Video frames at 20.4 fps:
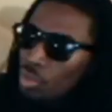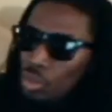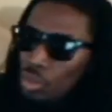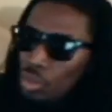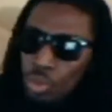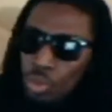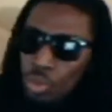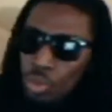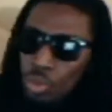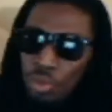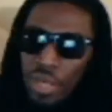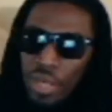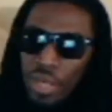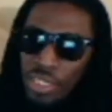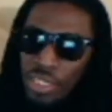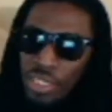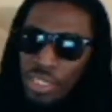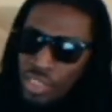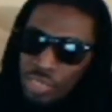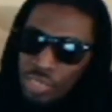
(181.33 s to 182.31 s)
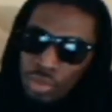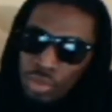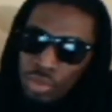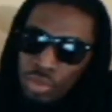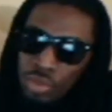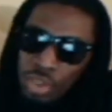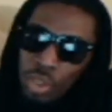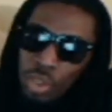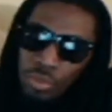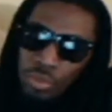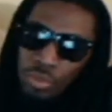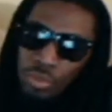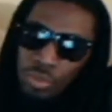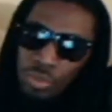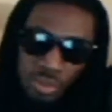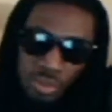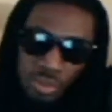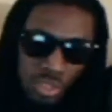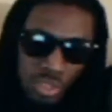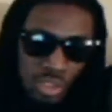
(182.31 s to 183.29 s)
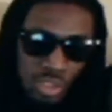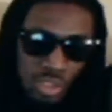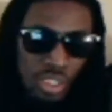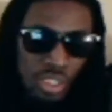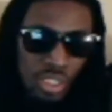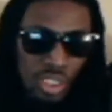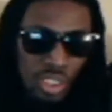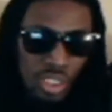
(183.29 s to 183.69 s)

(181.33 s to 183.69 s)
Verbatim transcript: me some more records that's really gonna be some good,